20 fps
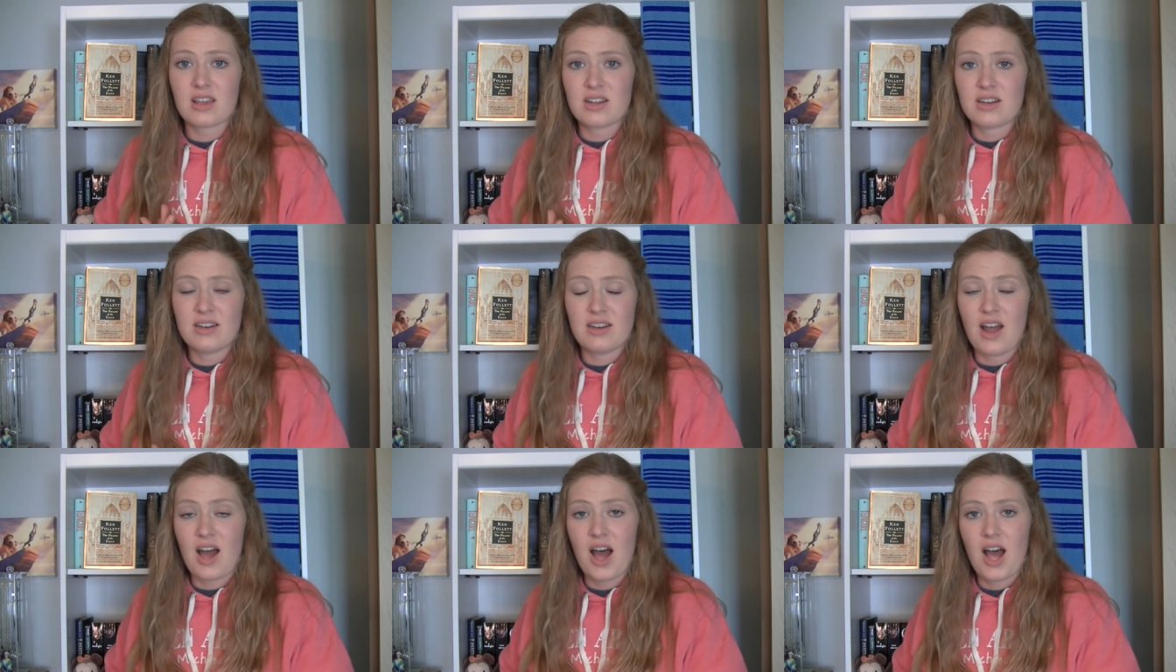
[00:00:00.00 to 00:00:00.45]

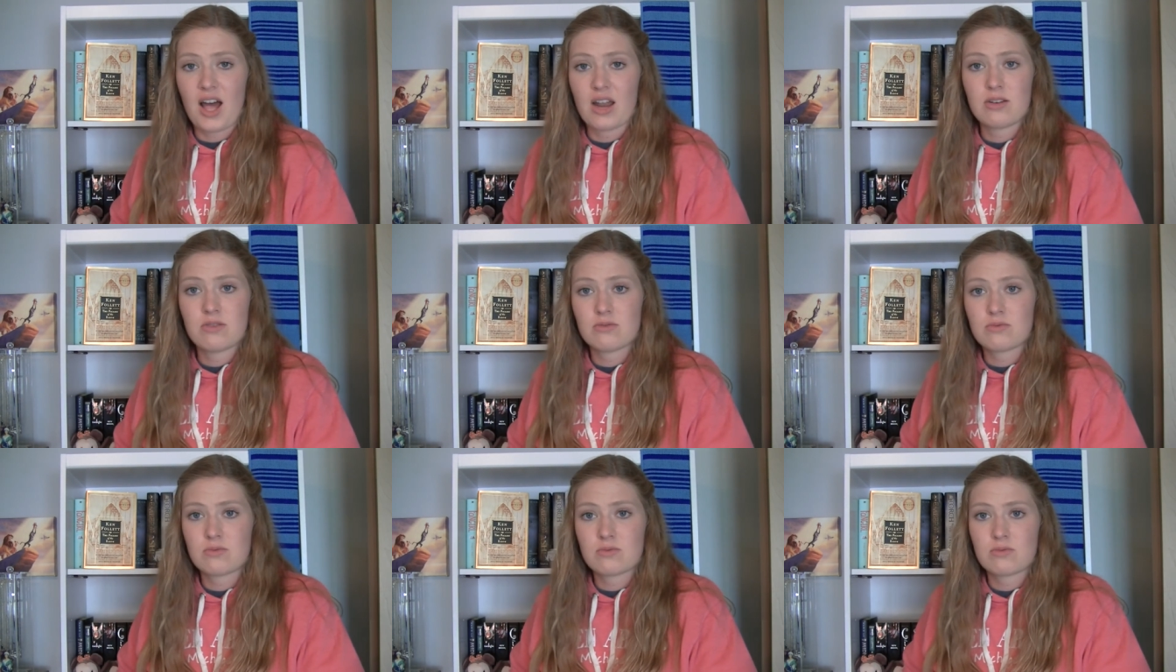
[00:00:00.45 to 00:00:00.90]

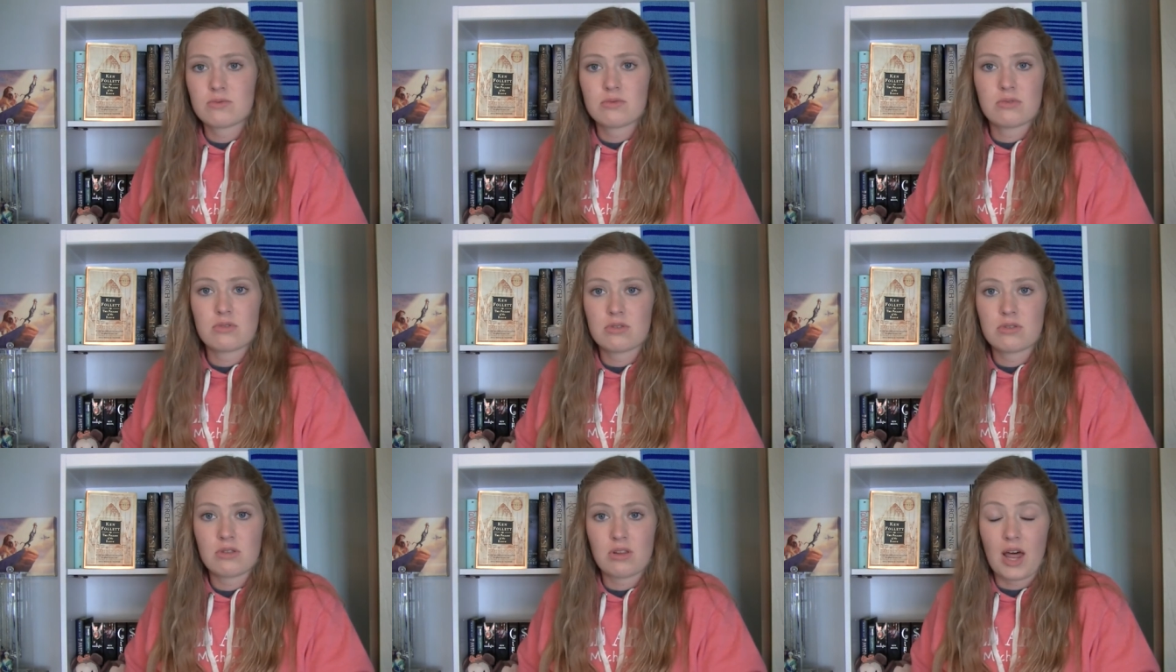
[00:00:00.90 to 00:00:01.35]
not
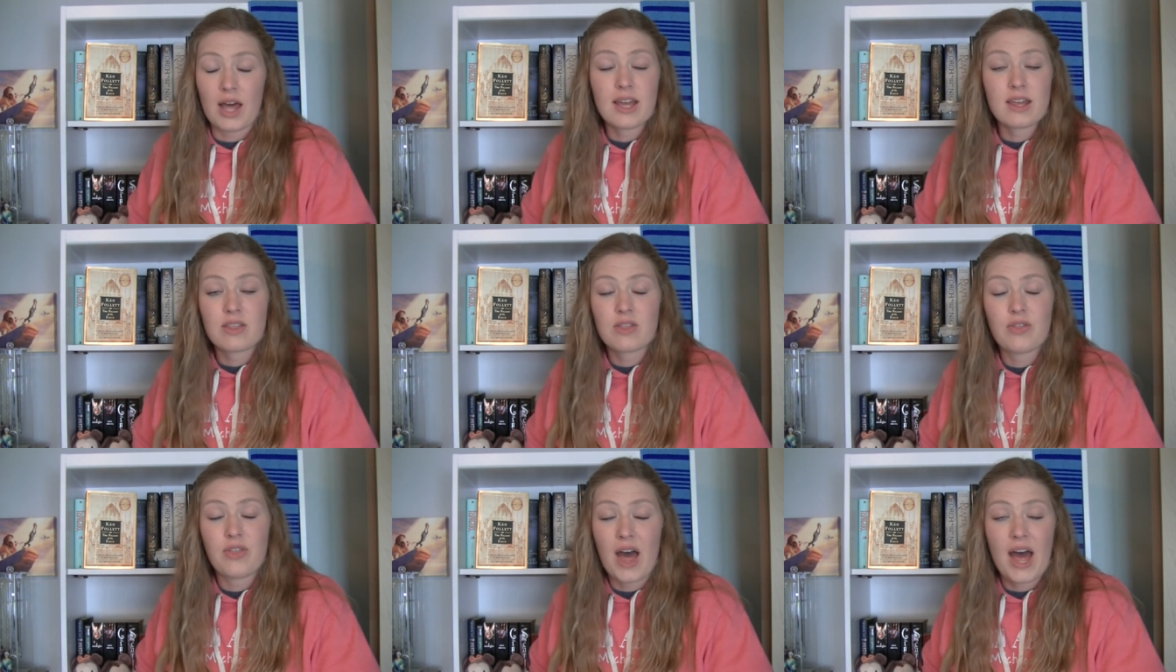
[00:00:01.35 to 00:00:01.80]

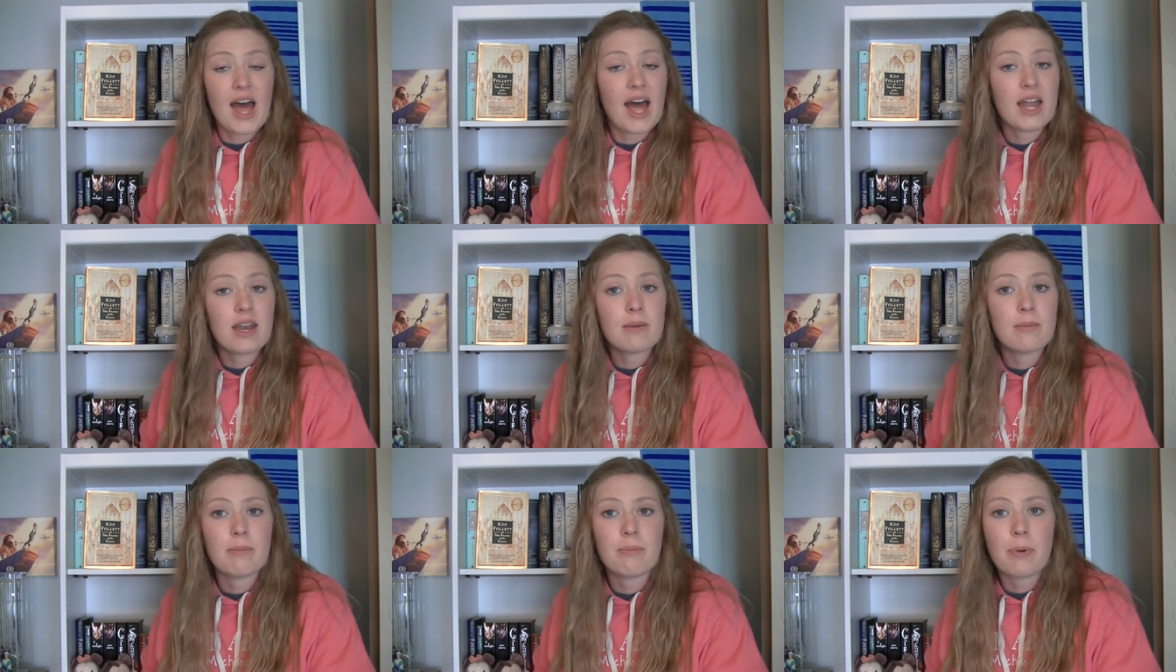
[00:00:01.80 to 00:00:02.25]
like
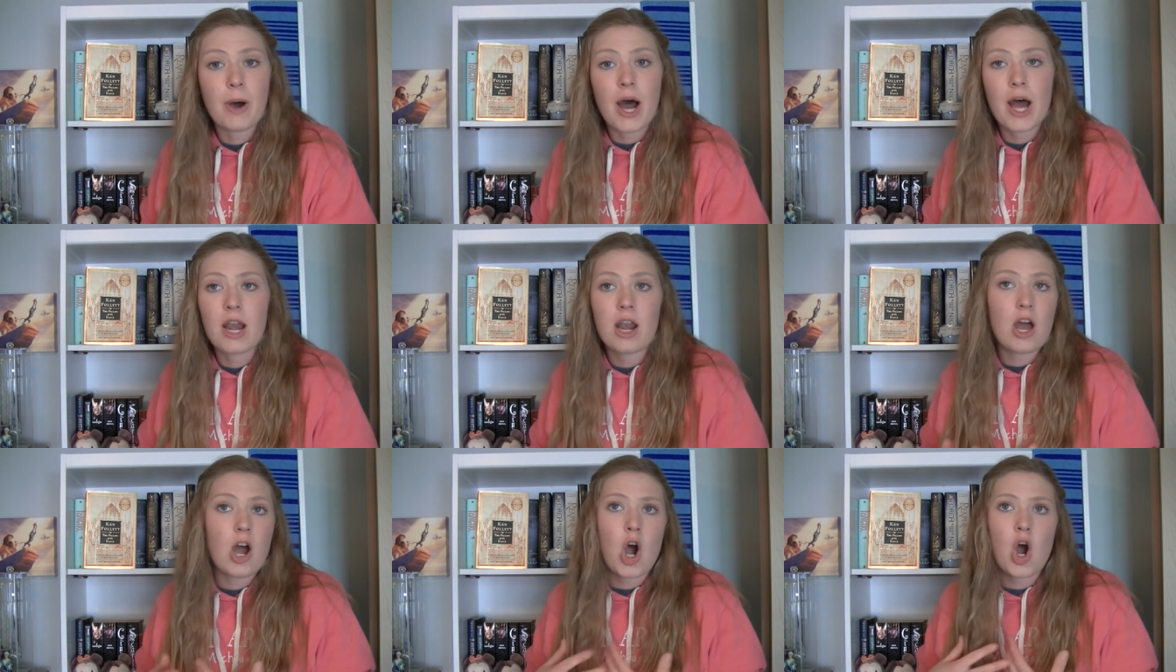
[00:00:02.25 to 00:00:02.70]
that,
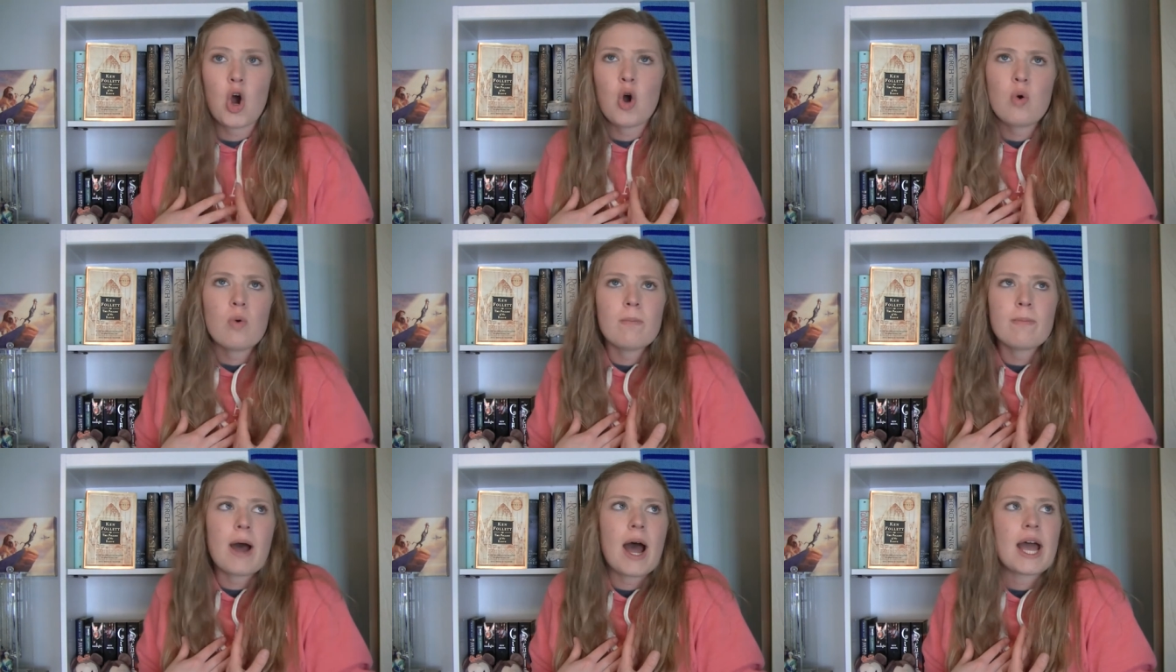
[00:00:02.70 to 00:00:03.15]
but
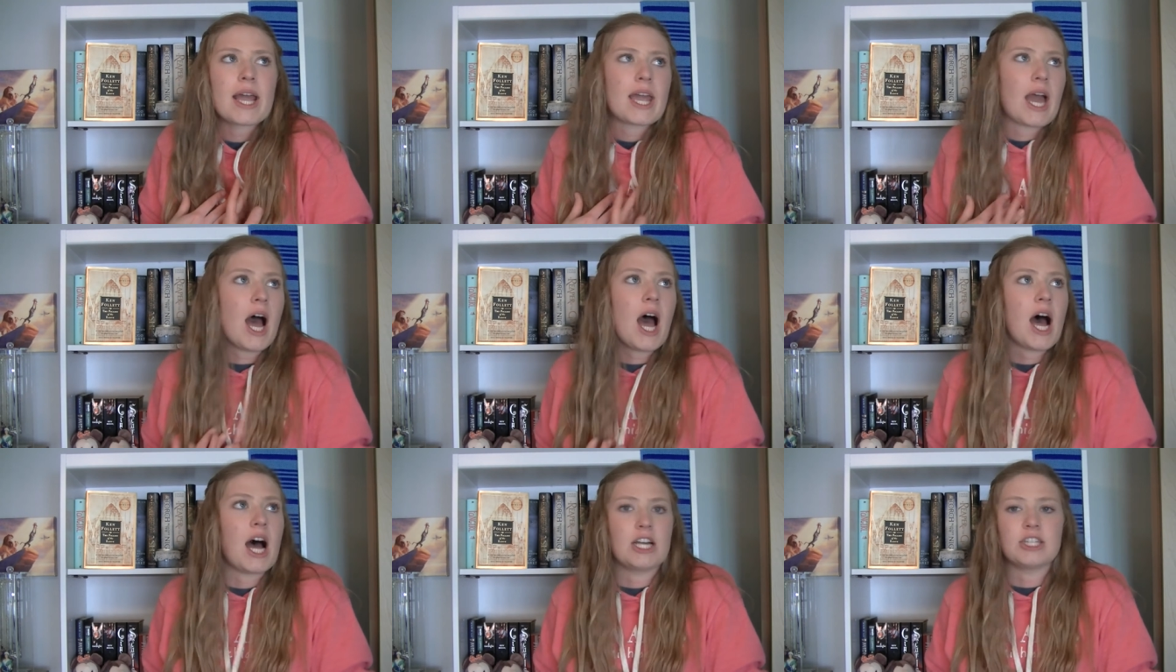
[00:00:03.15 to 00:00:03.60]
oh my
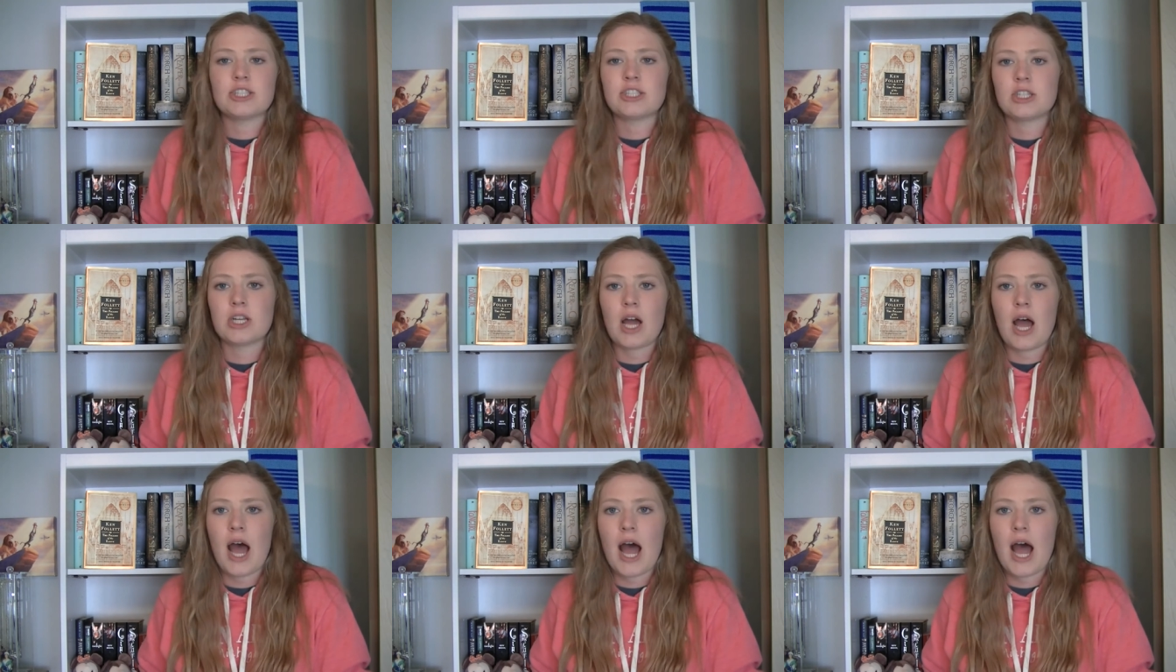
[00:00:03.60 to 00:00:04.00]
gosh,